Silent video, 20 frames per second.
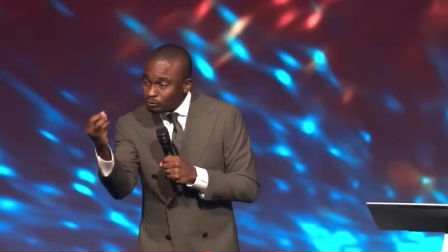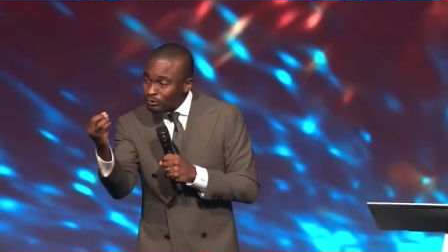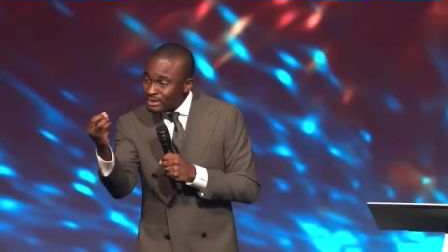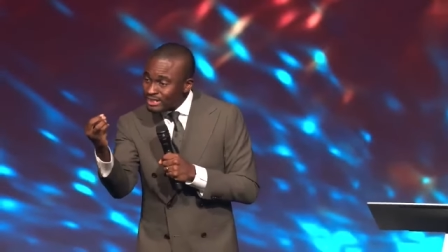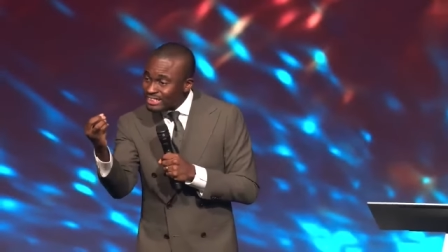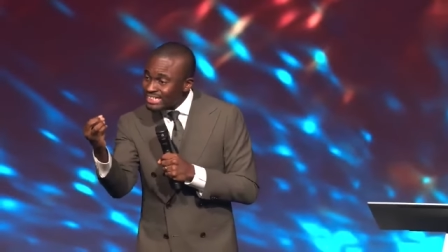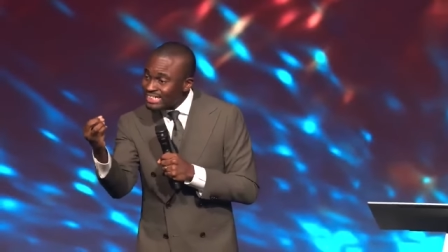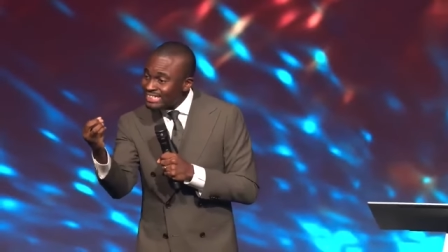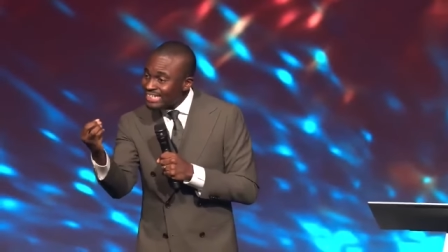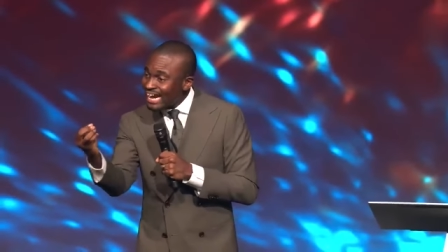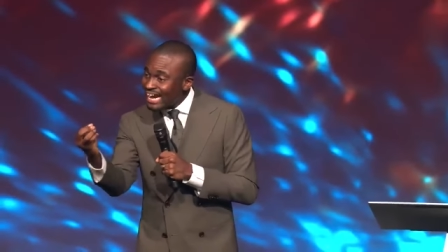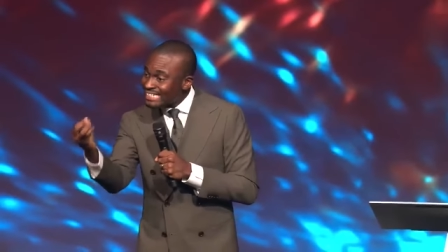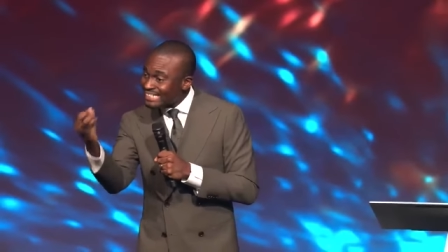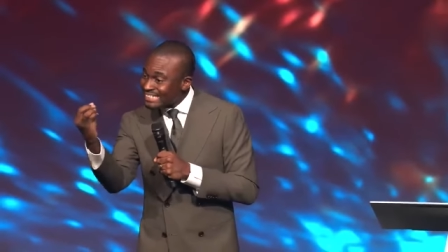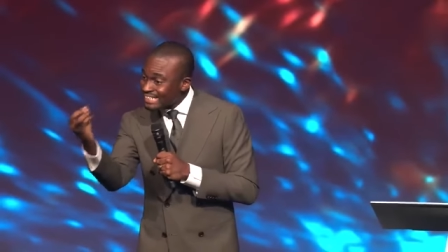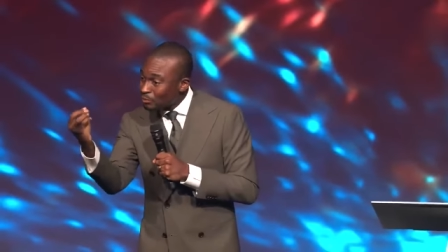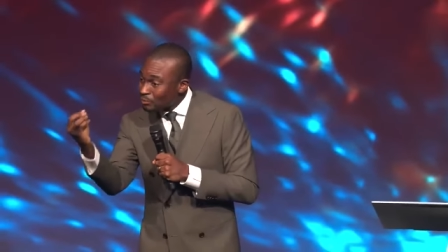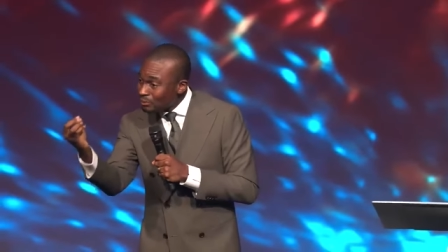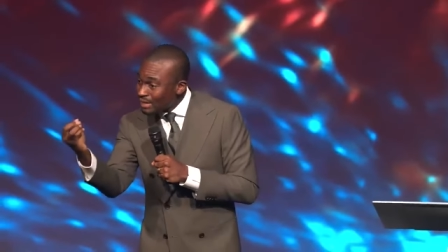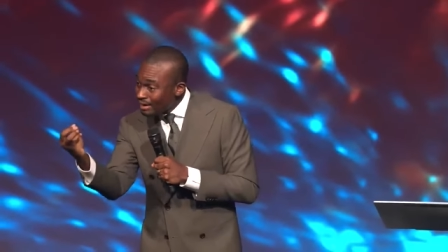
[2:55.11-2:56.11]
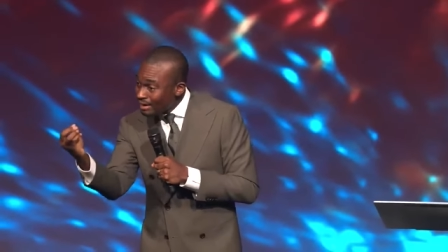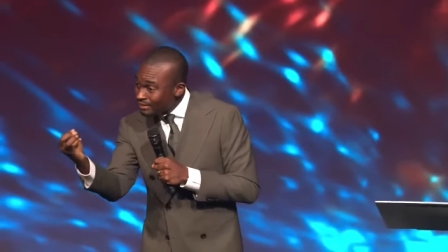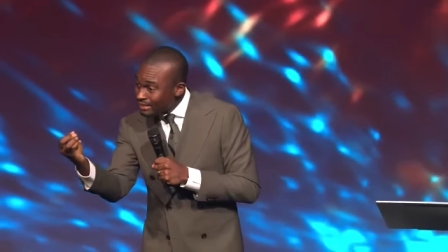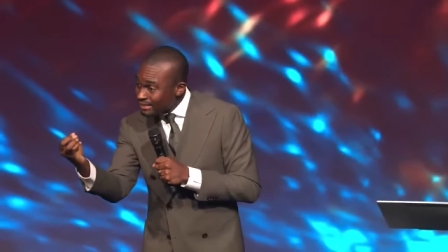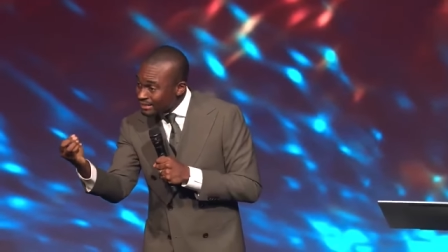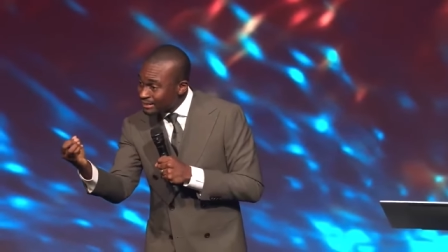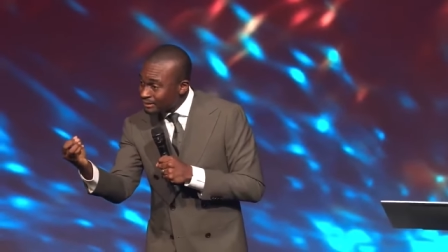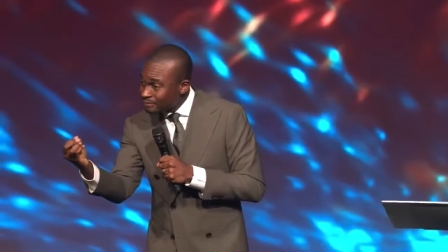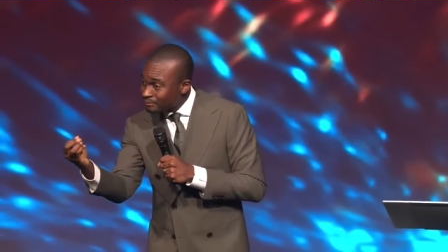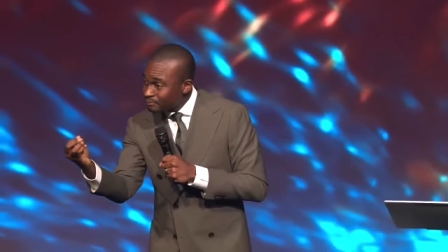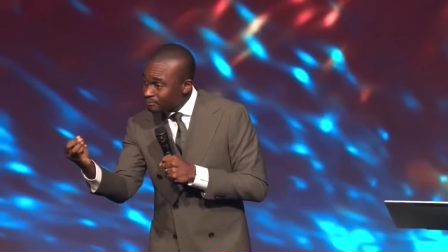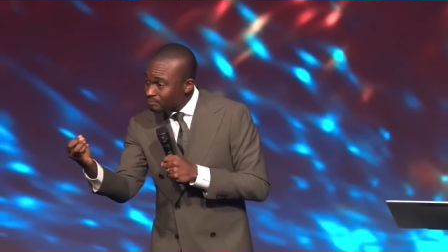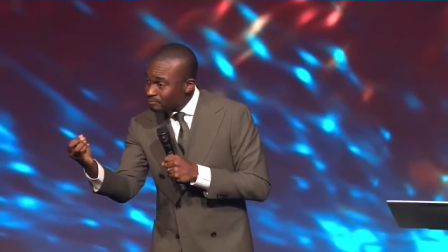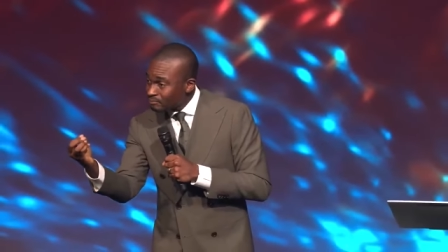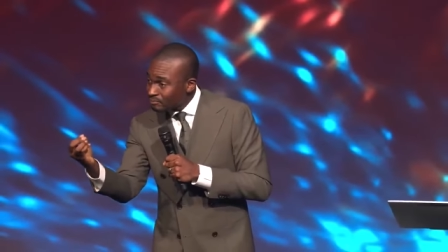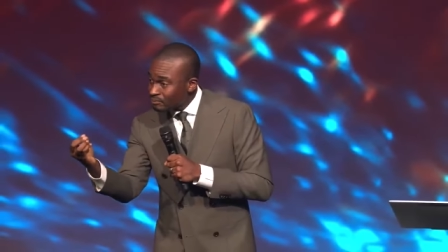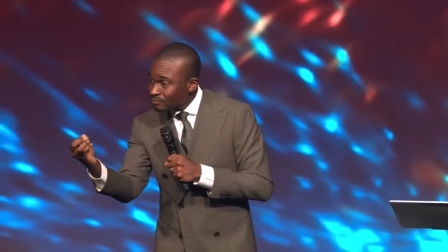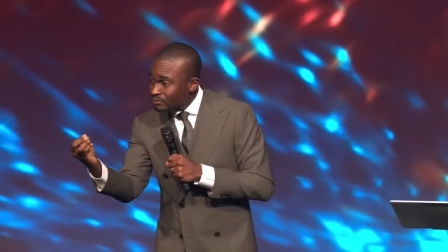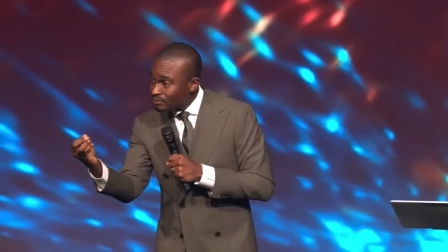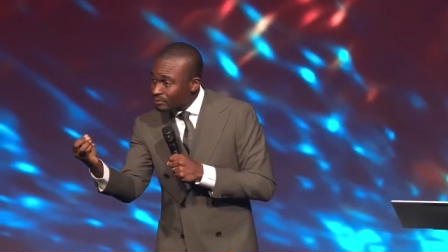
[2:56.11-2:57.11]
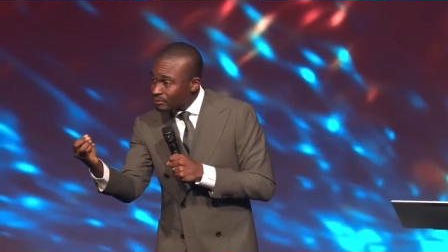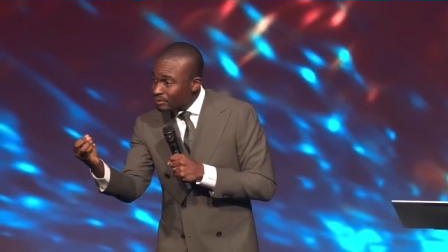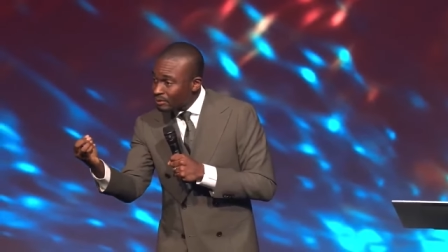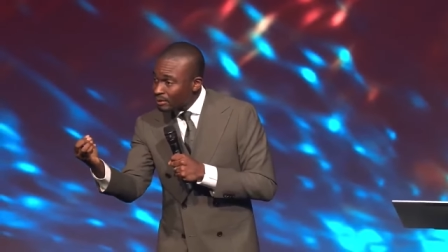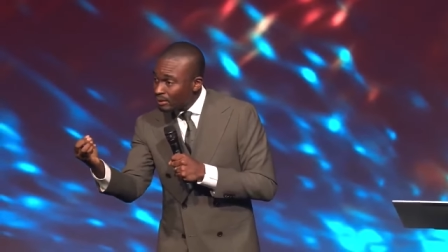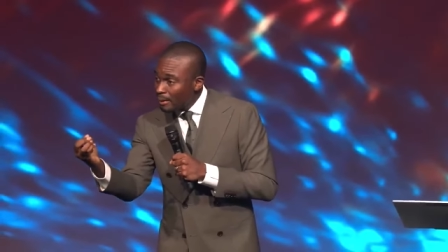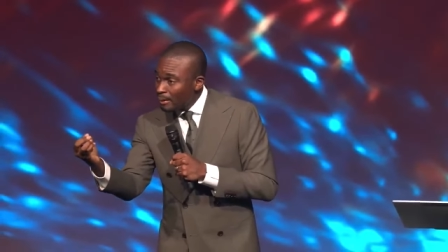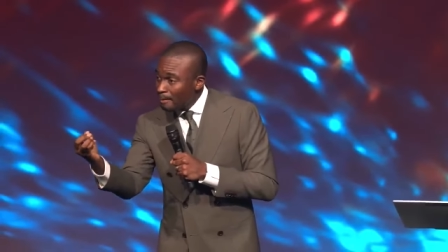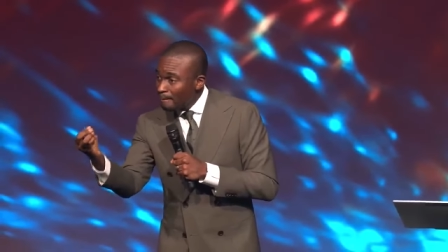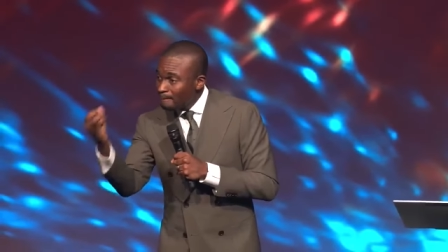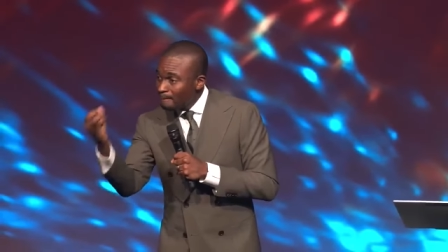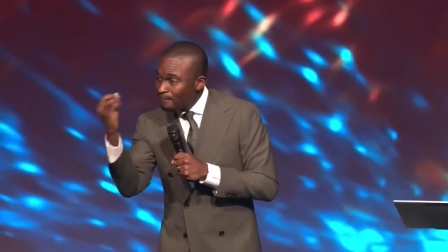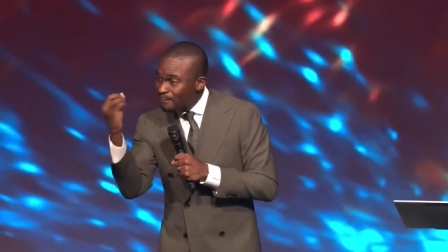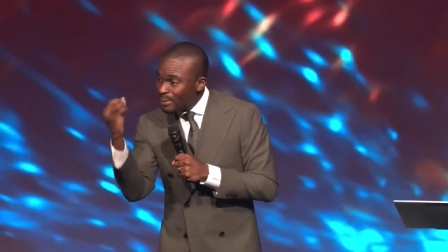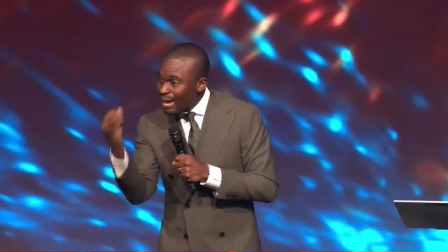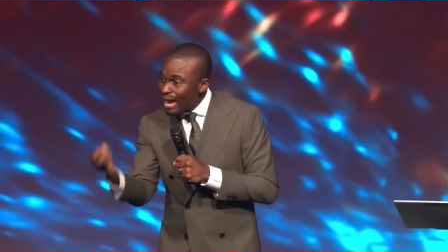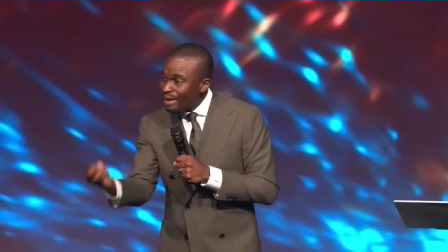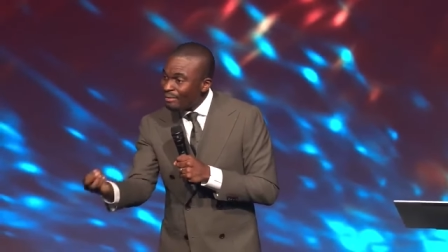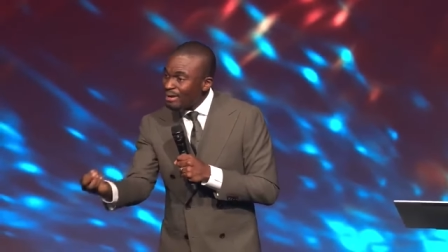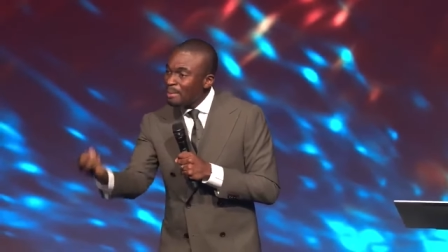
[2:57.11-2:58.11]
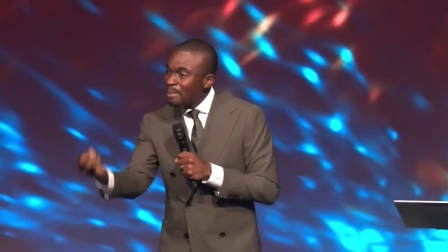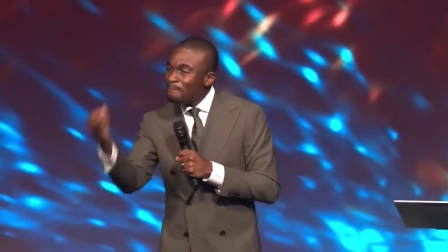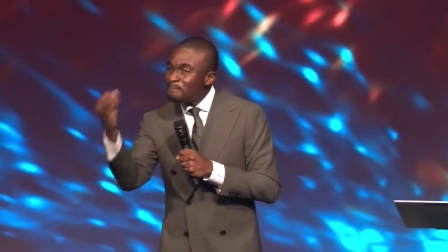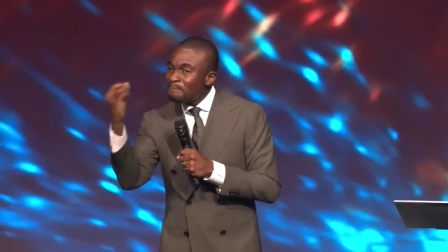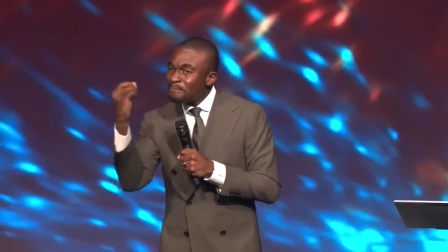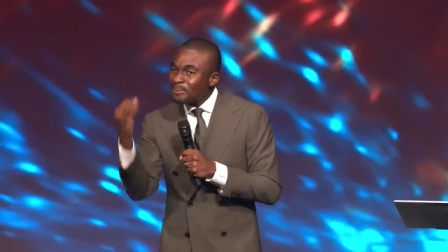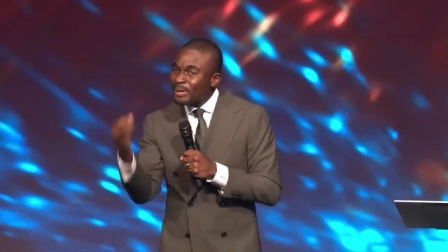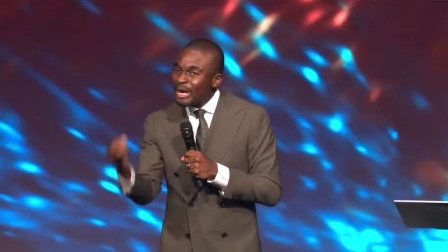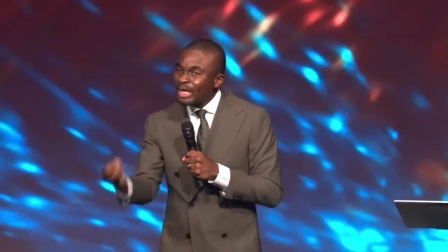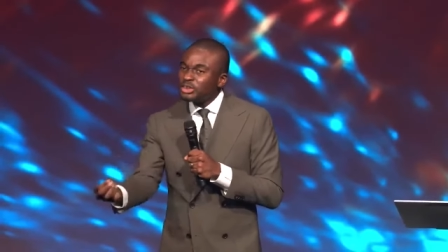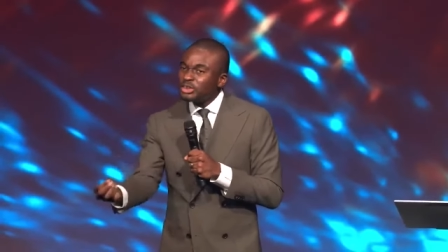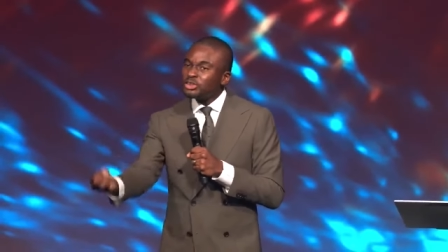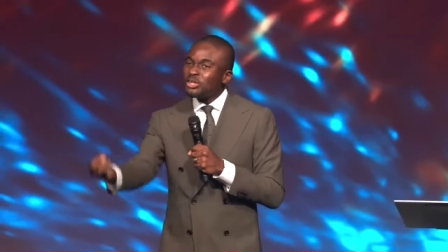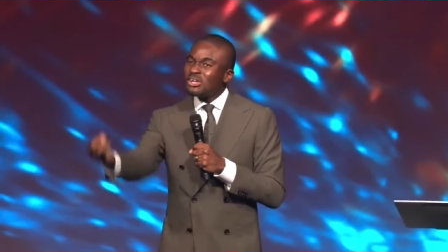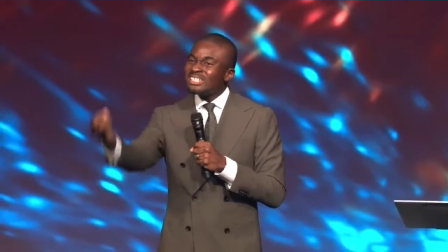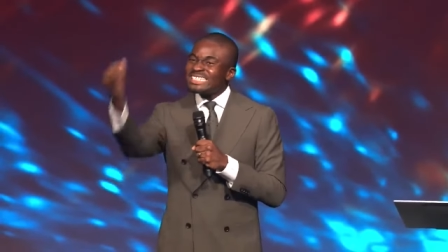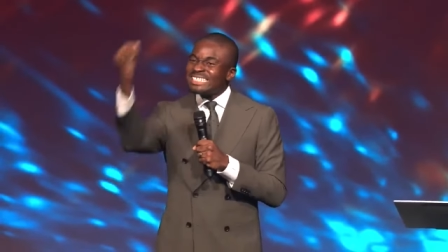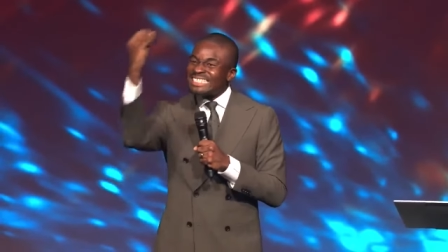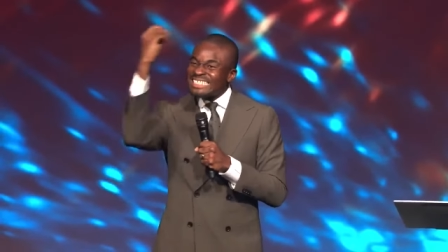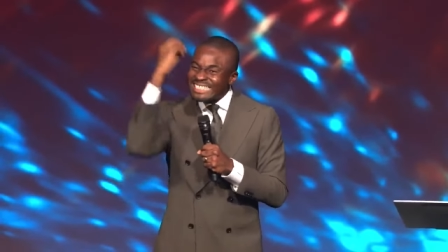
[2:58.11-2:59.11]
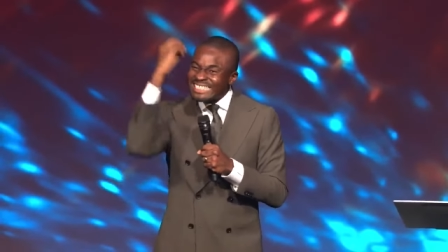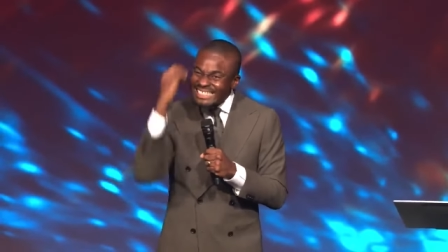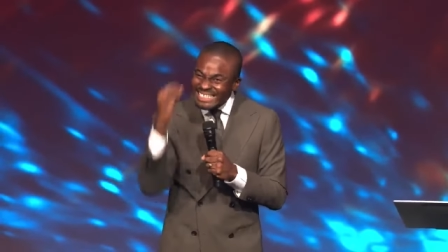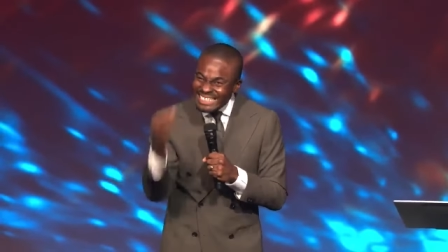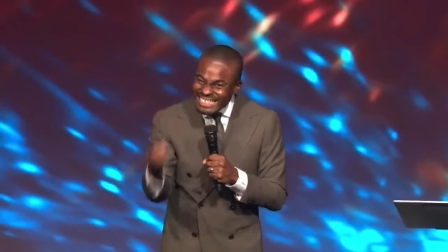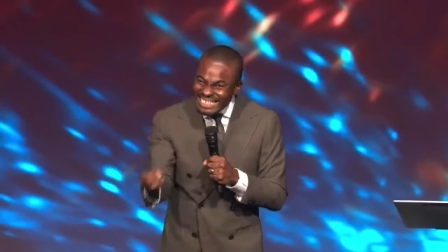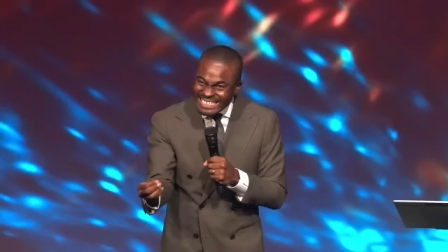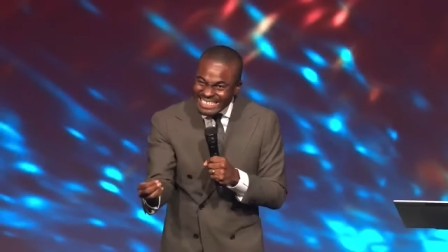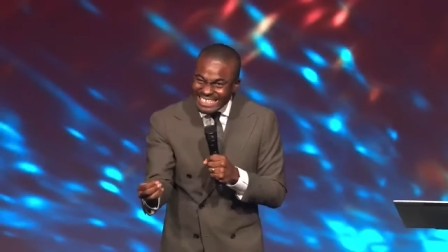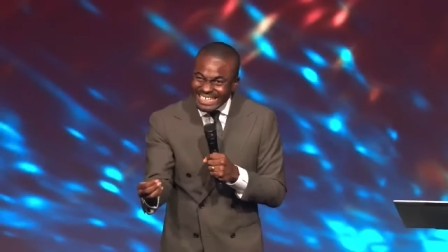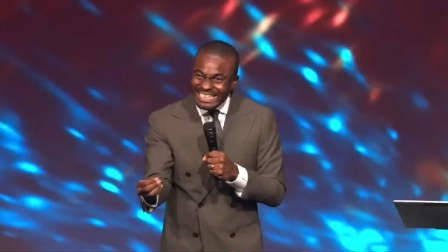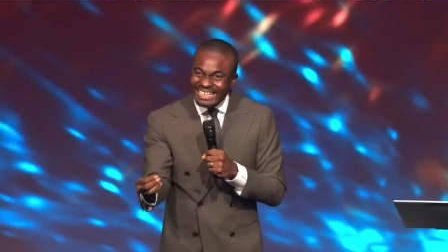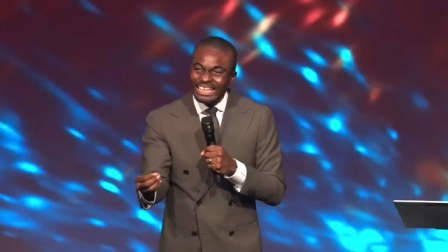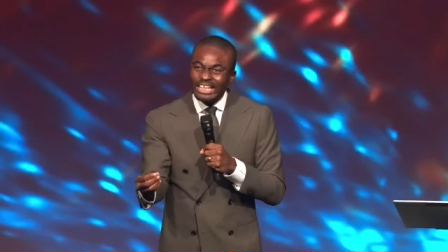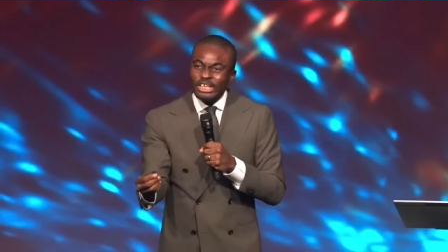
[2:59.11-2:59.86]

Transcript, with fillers: we see there is singularity. Bearing precious seed